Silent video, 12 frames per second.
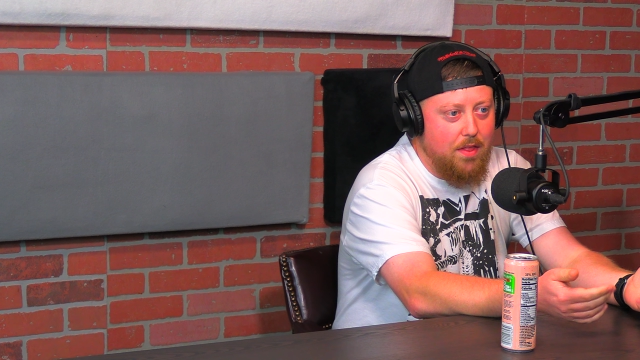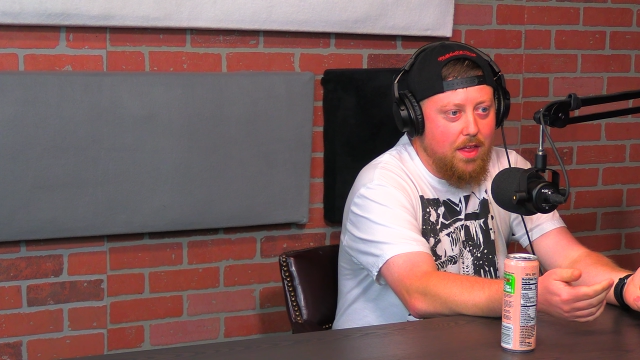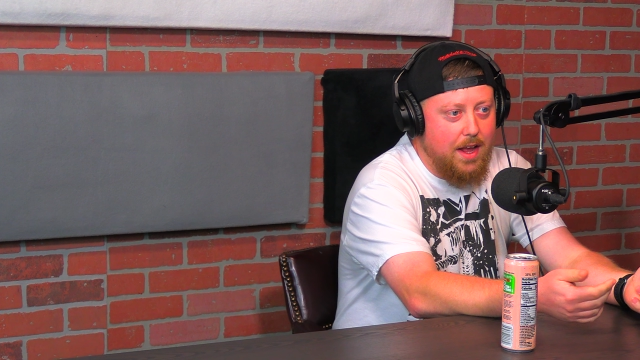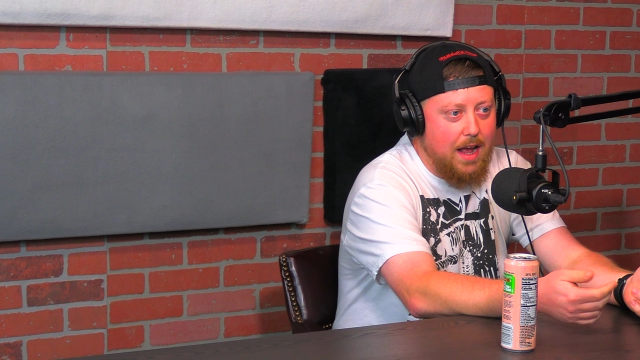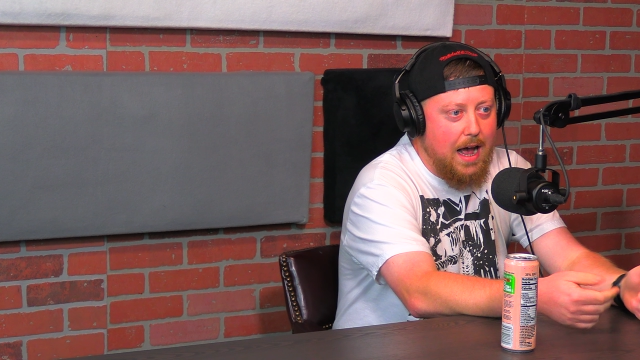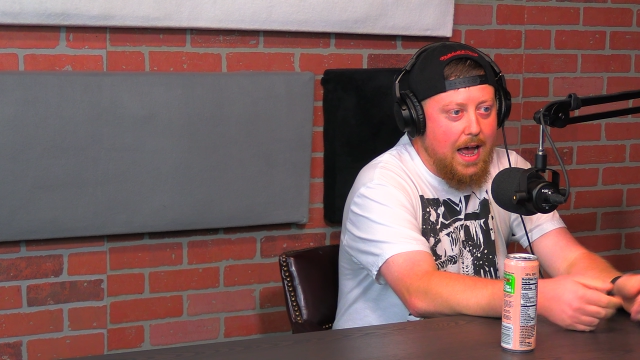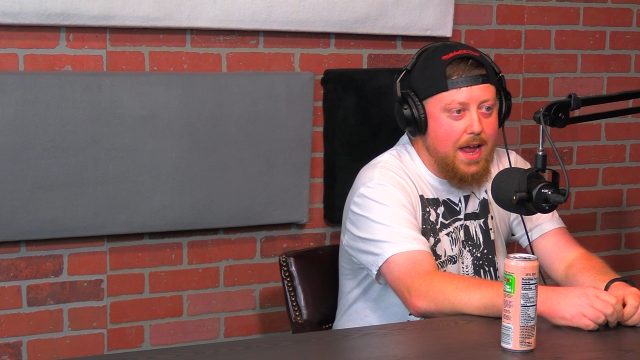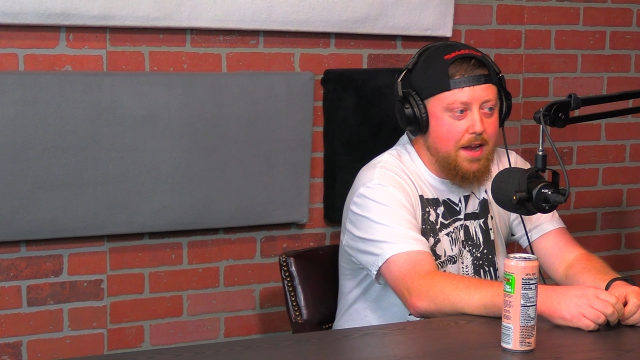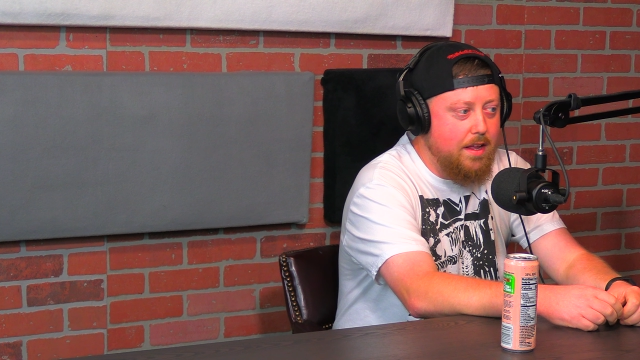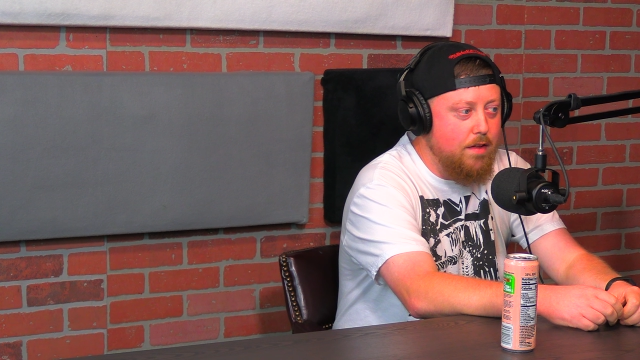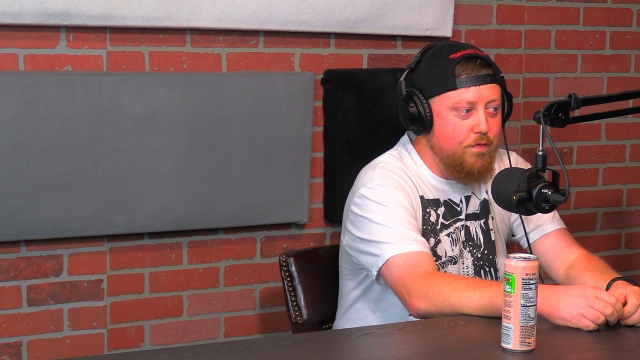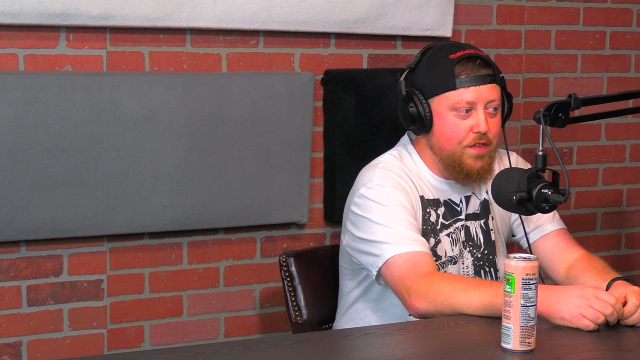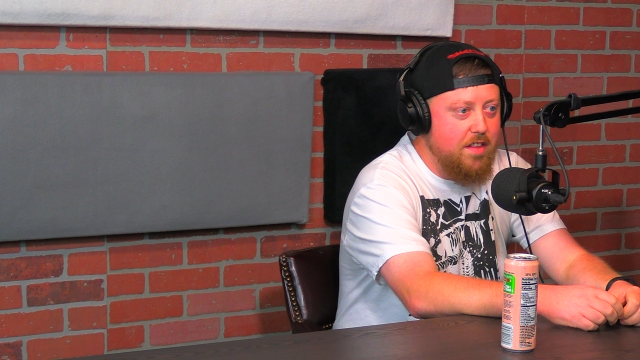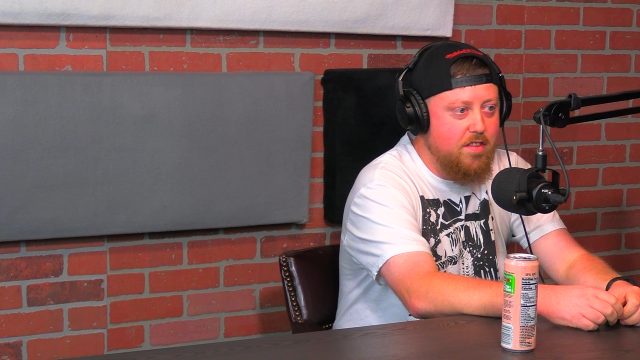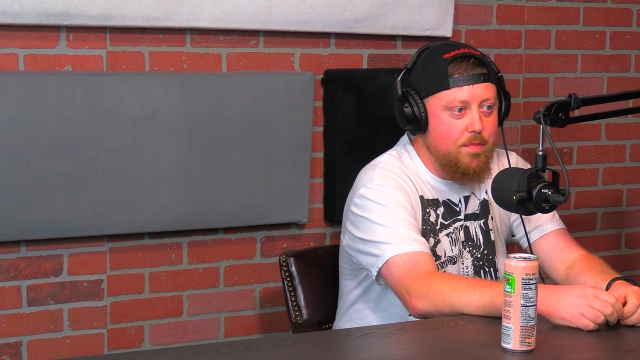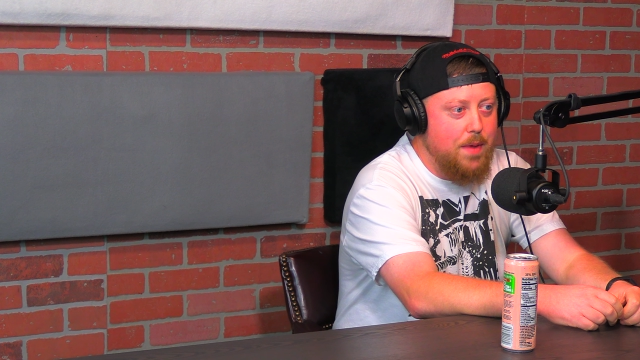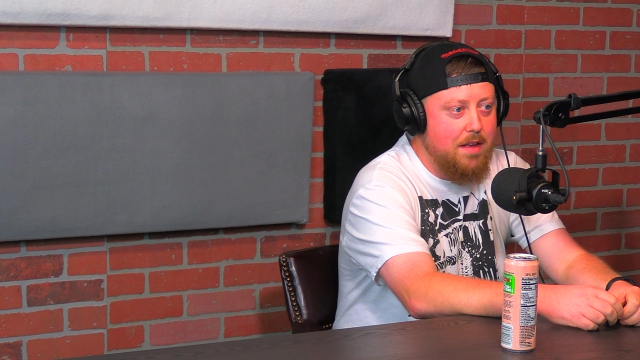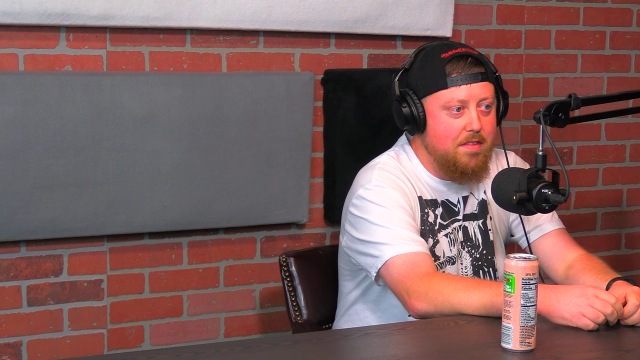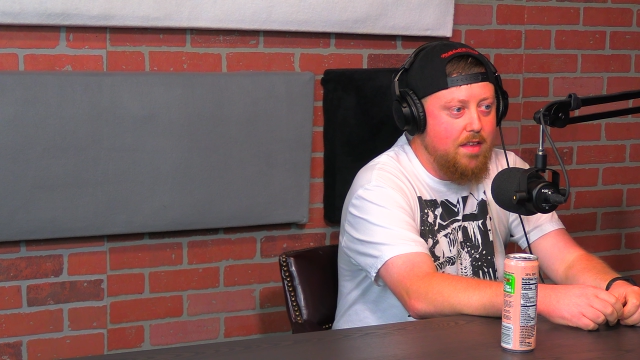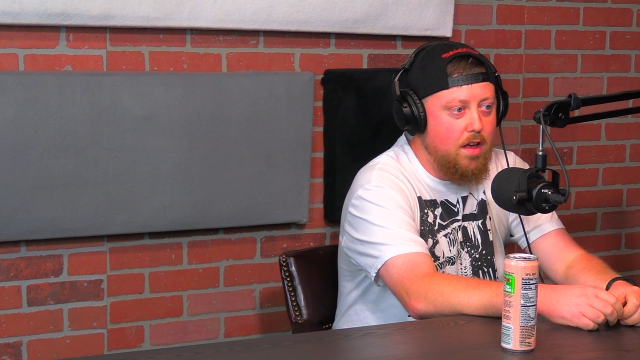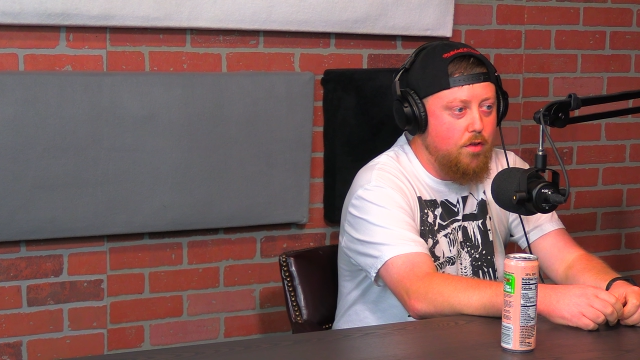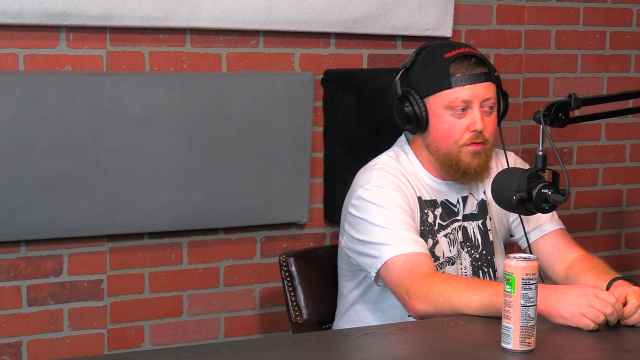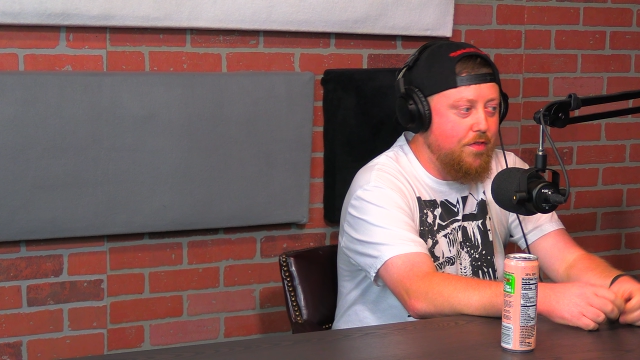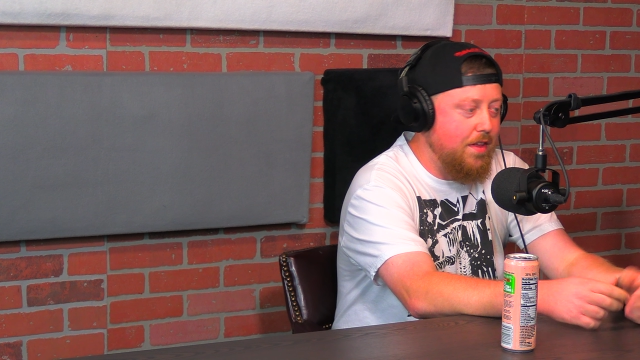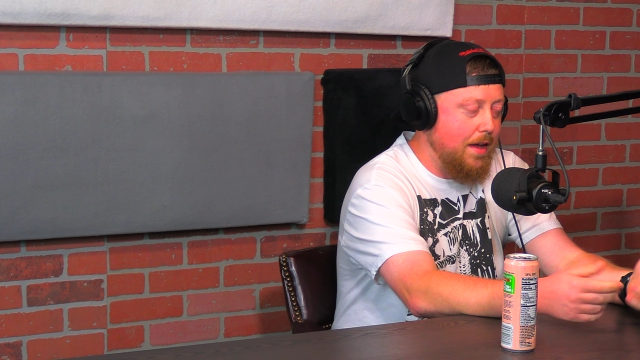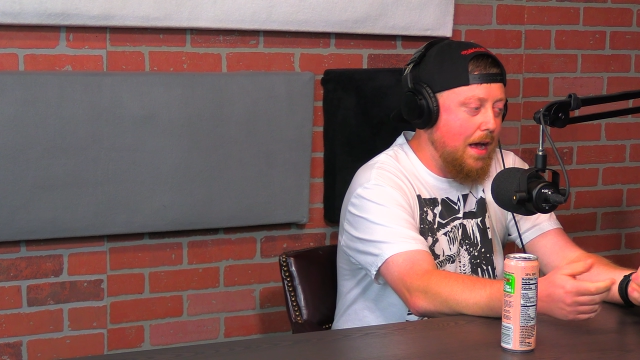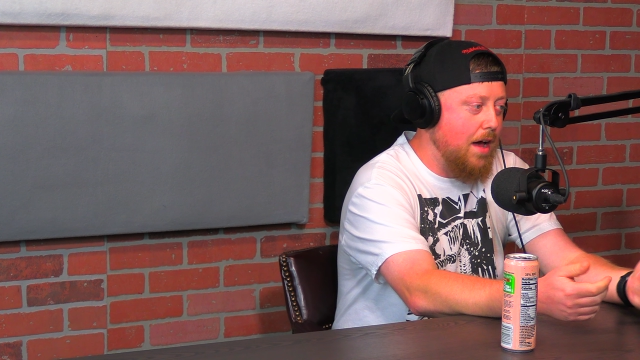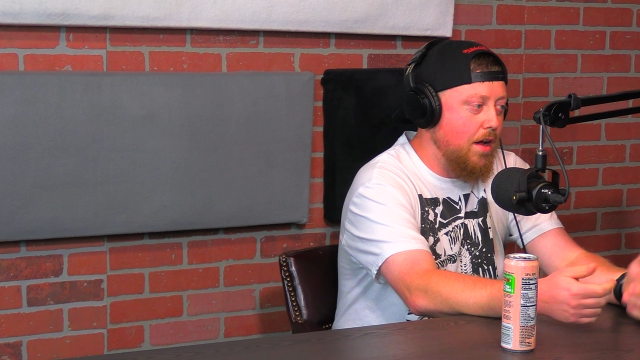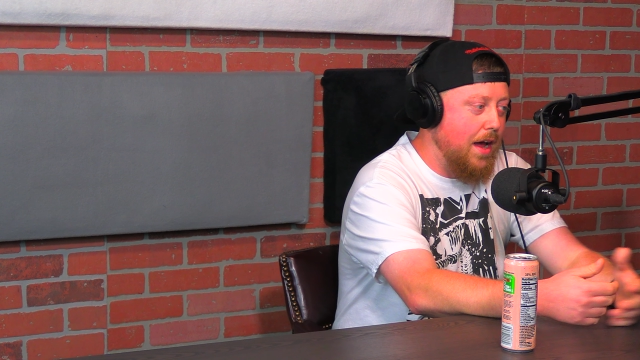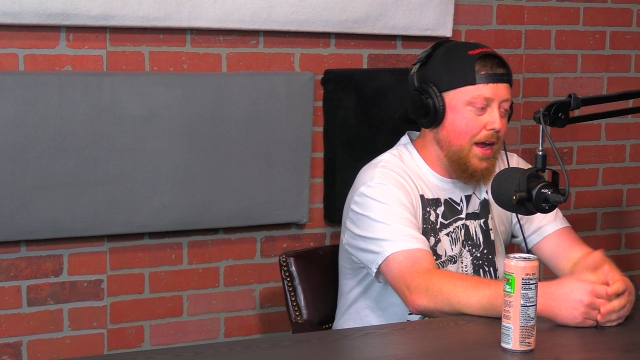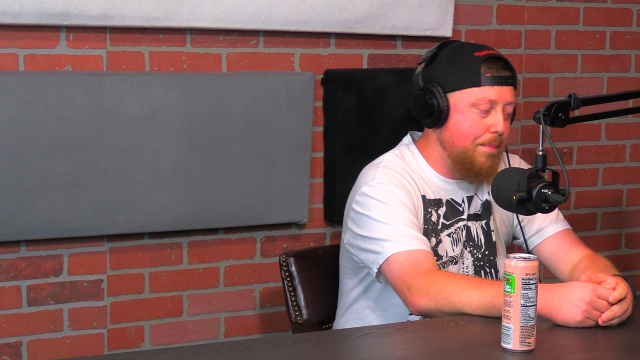Like I had convinced myself like I